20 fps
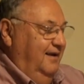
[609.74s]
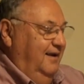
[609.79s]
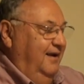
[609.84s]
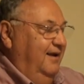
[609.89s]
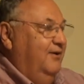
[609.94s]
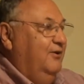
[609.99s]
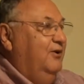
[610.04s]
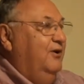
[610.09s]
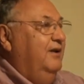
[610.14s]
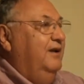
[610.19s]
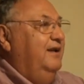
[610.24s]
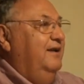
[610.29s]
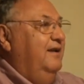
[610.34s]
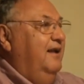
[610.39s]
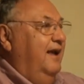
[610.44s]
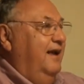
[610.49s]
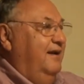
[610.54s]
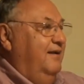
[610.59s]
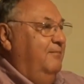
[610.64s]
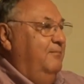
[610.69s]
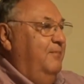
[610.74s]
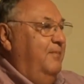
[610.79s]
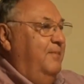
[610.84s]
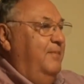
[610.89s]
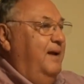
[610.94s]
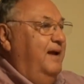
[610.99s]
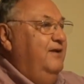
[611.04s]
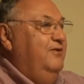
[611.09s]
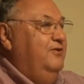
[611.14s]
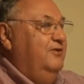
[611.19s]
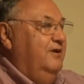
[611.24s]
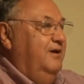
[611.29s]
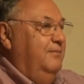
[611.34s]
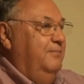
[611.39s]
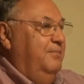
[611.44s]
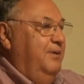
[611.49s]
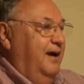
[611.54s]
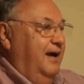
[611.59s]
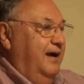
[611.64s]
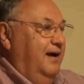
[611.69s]
it really had a major
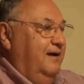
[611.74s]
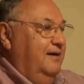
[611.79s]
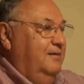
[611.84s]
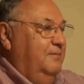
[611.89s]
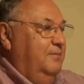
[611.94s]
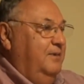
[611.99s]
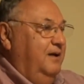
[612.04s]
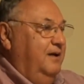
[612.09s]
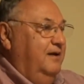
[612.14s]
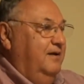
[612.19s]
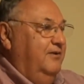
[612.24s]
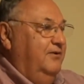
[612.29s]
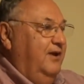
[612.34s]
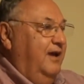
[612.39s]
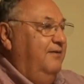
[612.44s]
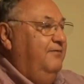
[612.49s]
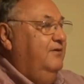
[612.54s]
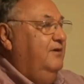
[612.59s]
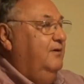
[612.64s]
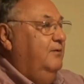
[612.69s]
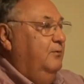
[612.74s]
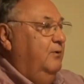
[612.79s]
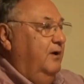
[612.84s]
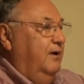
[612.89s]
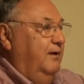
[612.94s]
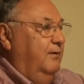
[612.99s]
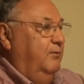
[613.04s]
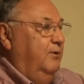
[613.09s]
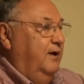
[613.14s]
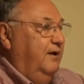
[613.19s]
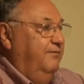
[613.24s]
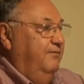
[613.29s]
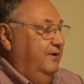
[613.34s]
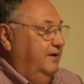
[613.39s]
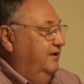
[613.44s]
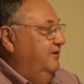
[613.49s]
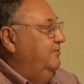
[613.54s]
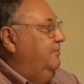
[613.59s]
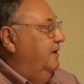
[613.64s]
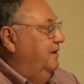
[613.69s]
impact because after when I
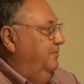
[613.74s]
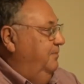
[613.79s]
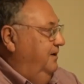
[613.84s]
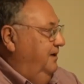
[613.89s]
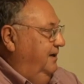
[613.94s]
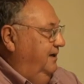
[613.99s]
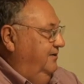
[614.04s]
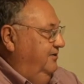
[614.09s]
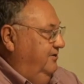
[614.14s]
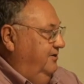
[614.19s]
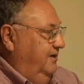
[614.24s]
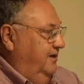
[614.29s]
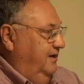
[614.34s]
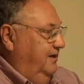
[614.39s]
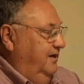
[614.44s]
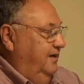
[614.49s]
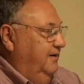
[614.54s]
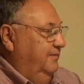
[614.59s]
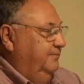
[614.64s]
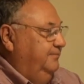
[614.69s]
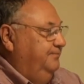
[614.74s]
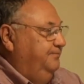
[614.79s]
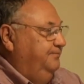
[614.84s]
finished my PhD,